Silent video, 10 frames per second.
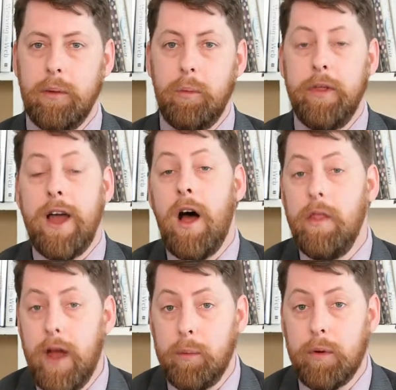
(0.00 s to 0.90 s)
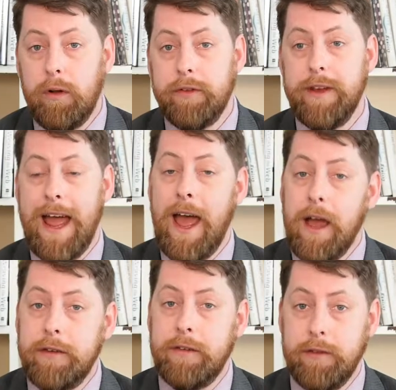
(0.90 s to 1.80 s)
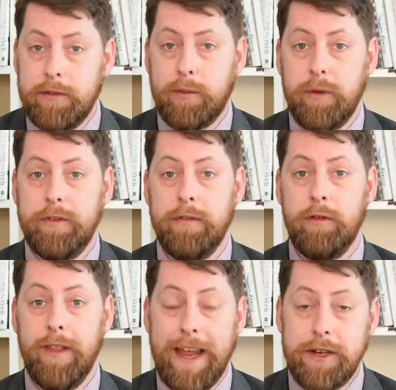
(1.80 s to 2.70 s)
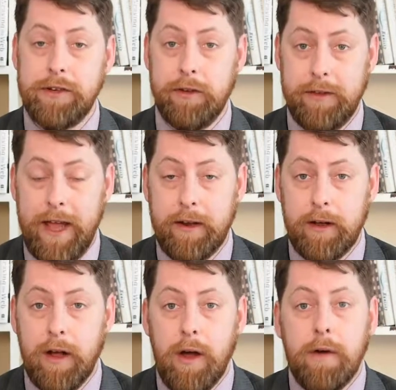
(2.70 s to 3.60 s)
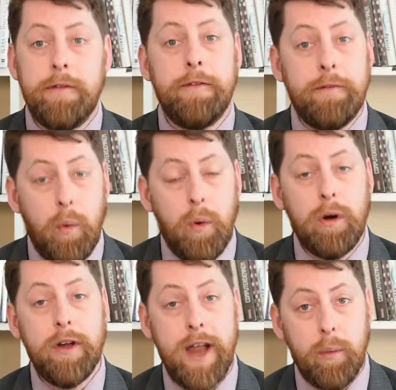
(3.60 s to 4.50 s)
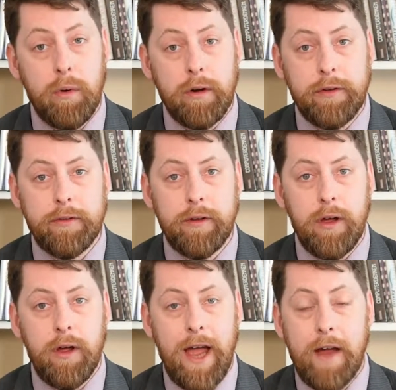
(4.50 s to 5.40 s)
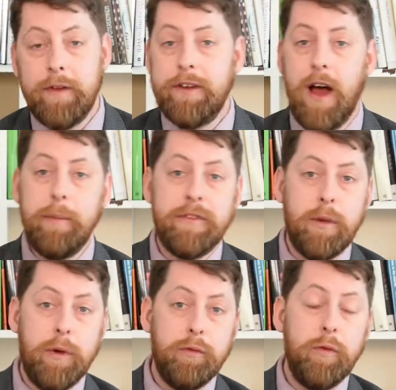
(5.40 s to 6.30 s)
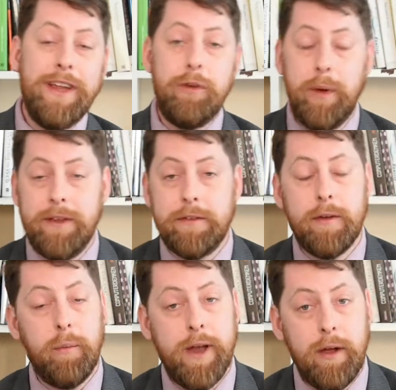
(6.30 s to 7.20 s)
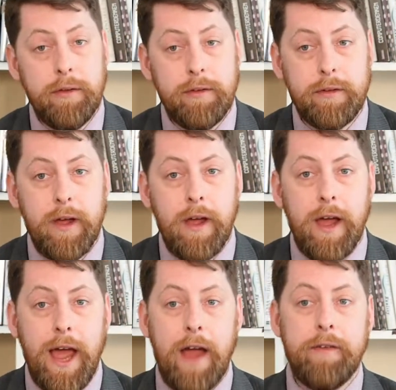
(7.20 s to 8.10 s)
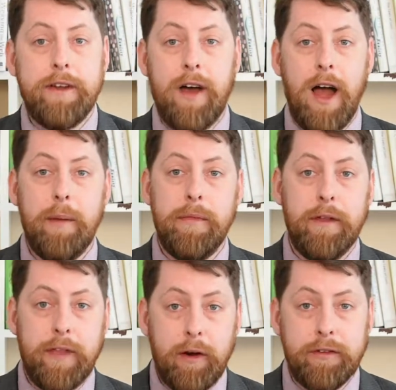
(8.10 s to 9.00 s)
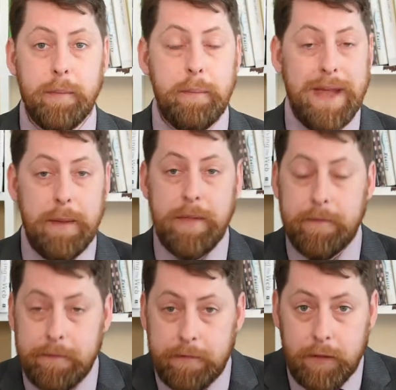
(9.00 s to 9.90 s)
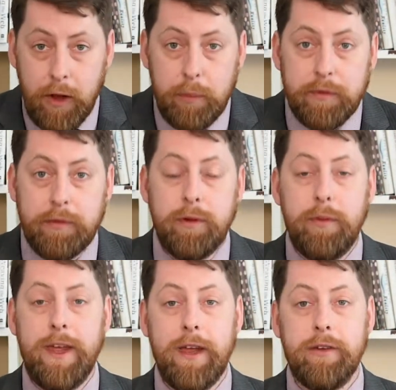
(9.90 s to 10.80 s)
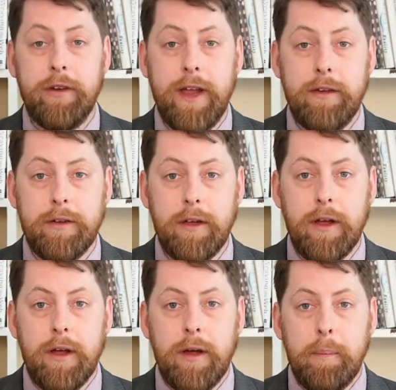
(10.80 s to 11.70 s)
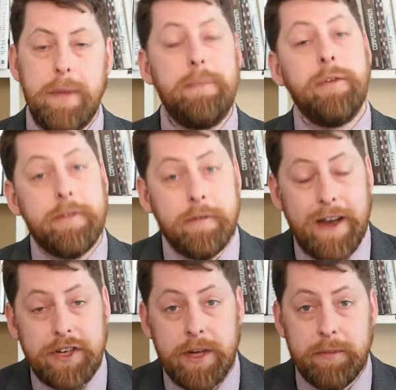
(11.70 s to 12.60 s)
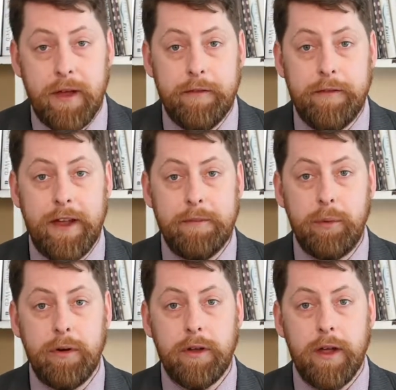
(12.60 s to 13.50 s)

Well, the online world is an excellent source of relational data for networks. Every time someone retweets someone else, every time that there's a meme that floats through the internet, people's friendships on Facebook,